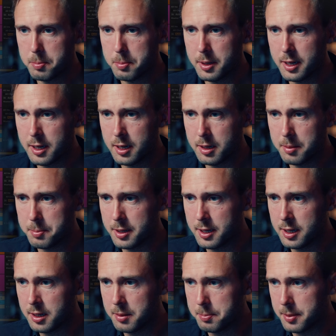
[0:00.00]
Ba,
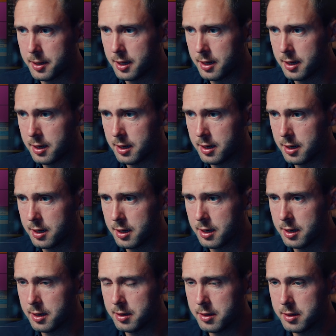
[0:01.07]
ba,
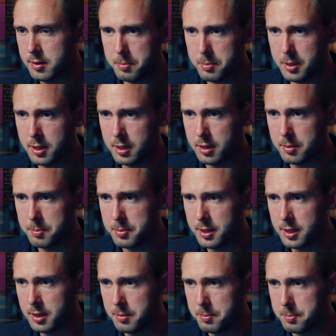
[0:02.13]
ba, ba,
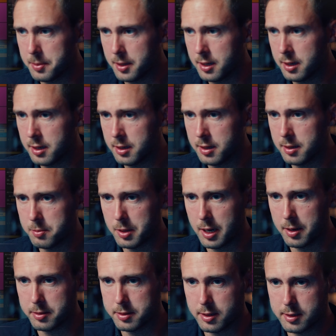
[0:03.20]
ba, ba.
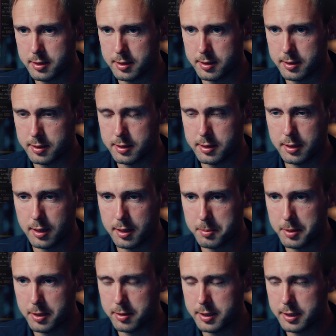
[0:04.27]
How does the other
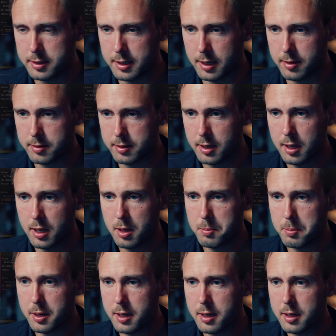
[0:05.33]
melody sound?
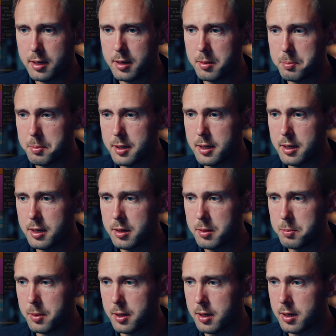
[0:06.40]
Ba, ba,
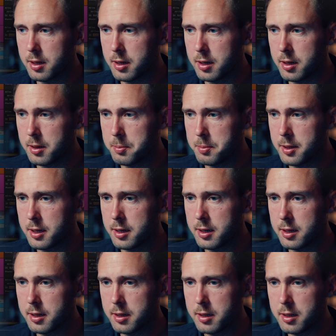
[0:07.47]
ba,
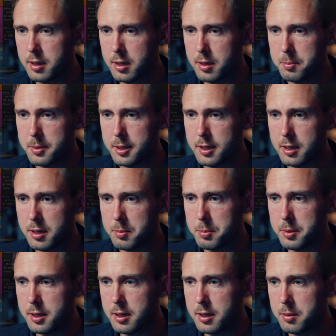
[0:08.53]
ba, ba,
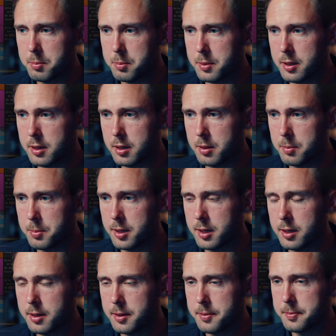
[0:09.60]
ba, ba,
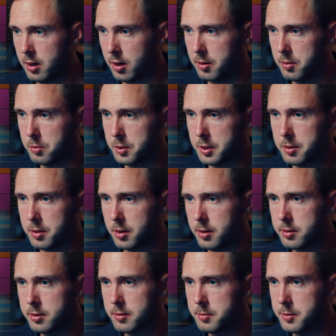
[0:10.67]
ba. We could
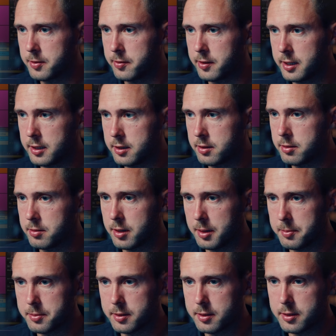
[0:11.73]
also move these 2
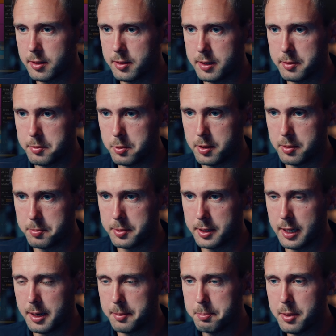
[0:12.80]
up, so it will be
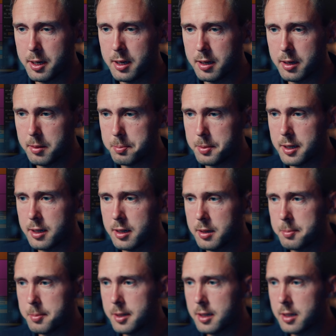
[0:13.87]
like ba, ba,
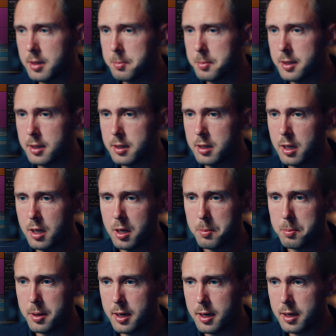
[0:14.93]
ba, ba,
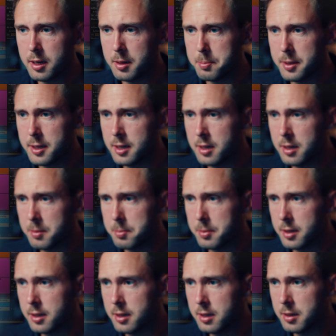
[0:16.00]
ba, ba,
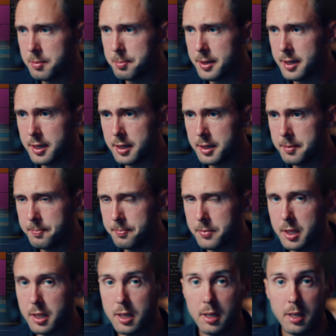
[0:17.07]
ba, ba.
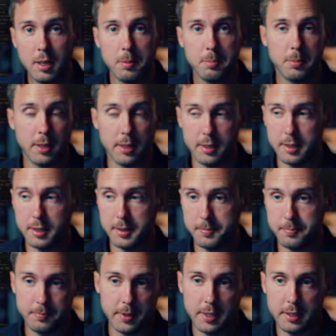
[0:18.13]
But
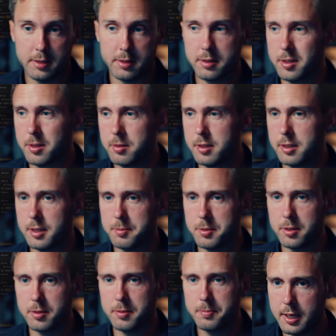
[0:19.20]
it's totally up
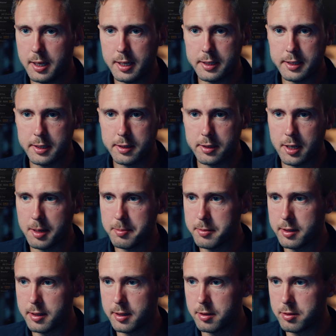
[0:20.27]
to you. Let's
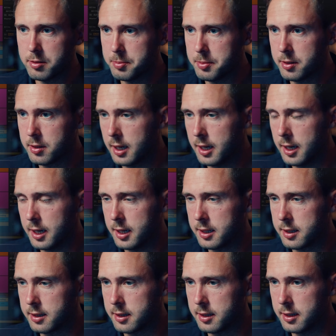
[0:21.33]
double the loop
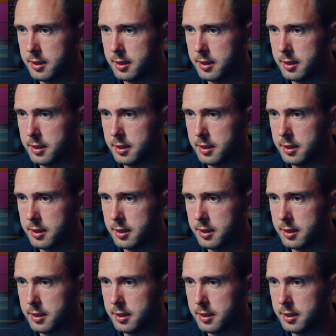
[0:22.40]
and